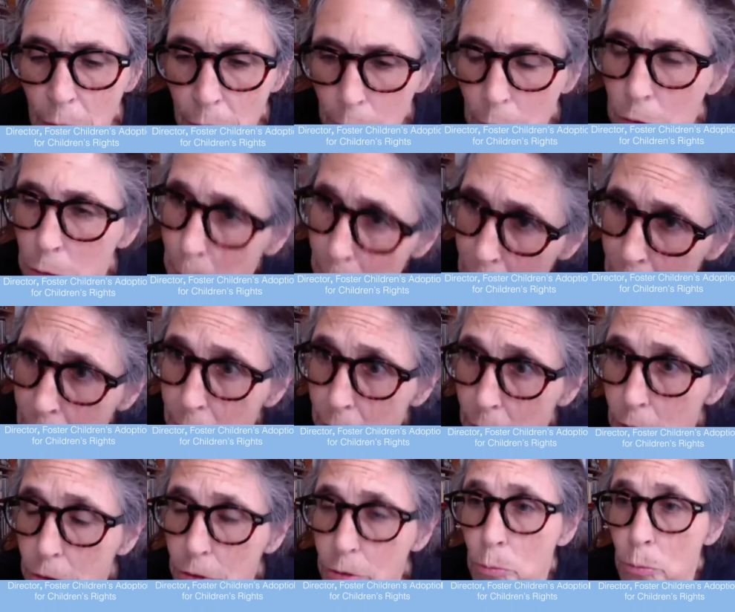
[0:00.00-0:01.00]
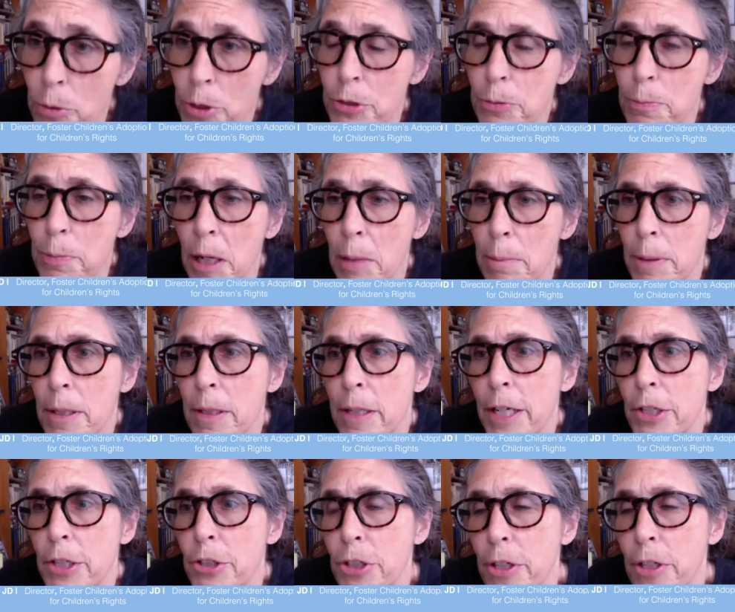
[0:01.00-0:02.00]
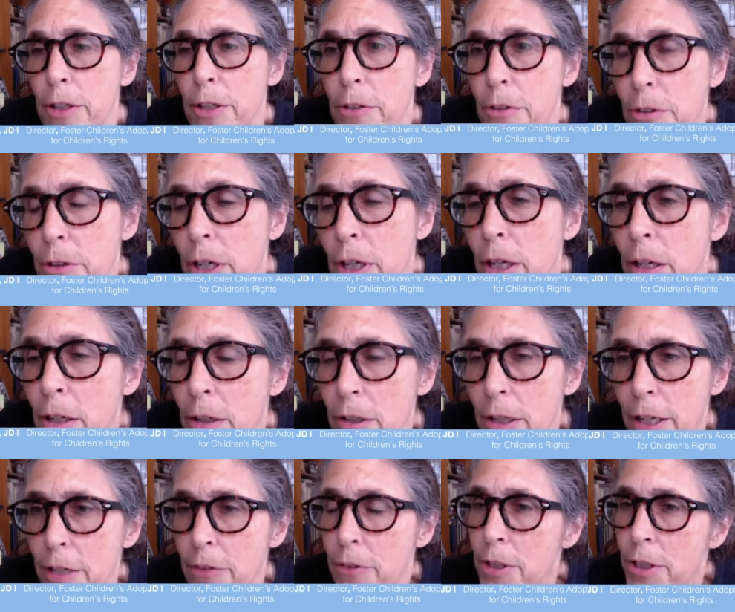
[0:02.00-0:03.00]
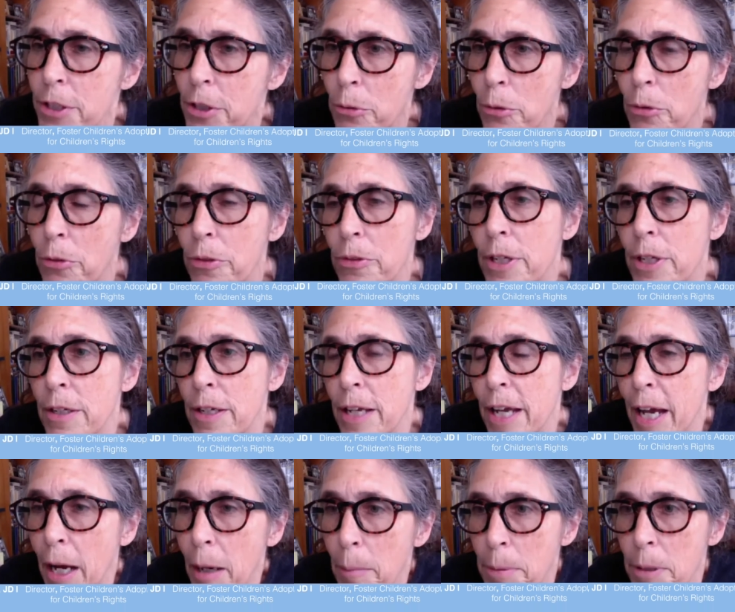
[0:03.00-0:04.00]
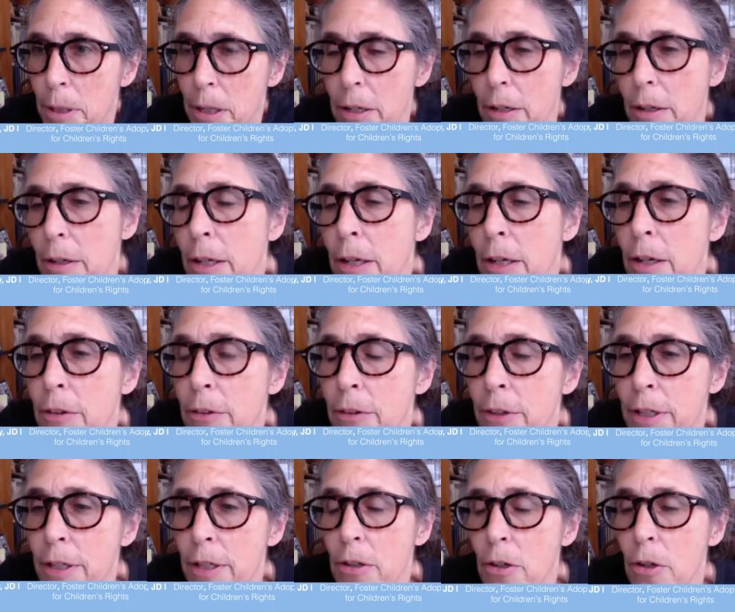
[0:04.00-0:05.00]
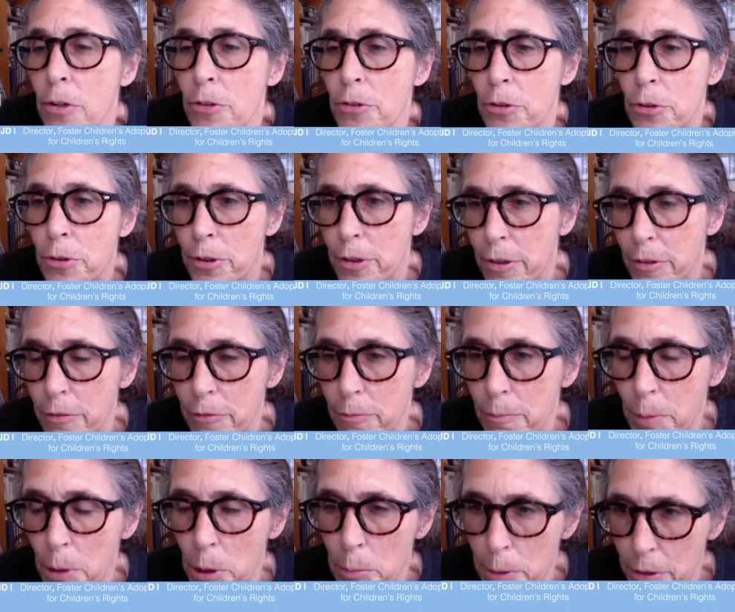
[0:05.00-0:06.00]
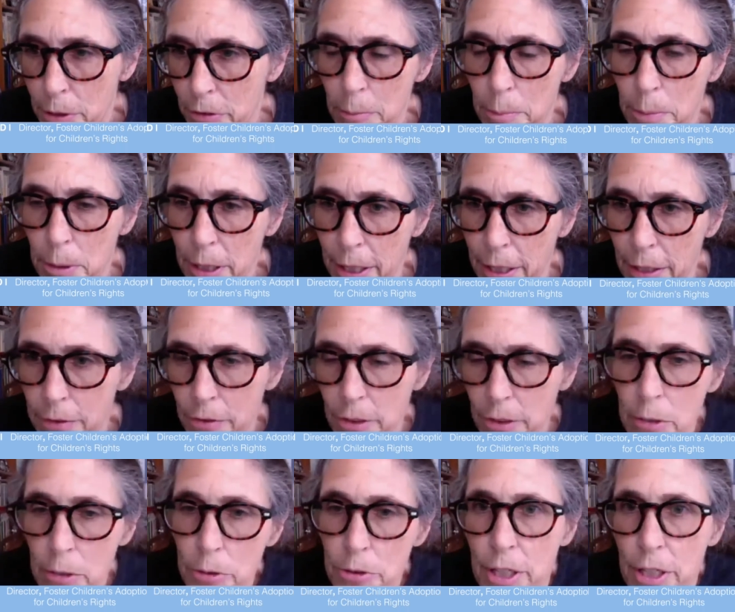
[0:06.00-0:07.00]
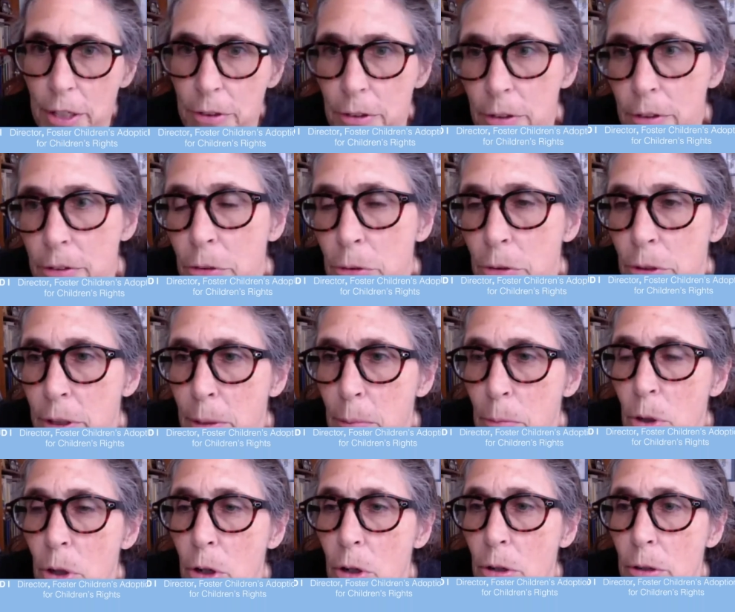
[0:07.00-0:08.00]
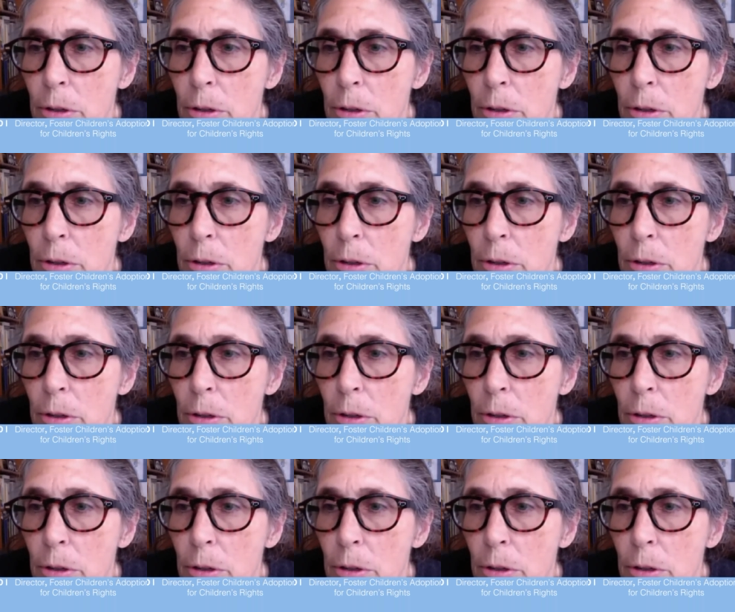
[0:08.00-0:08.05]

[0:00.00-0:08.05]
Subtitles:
barriers, which populations, like the youth in APLA, the alternative permanency plans, I always get the pseudonym wrong,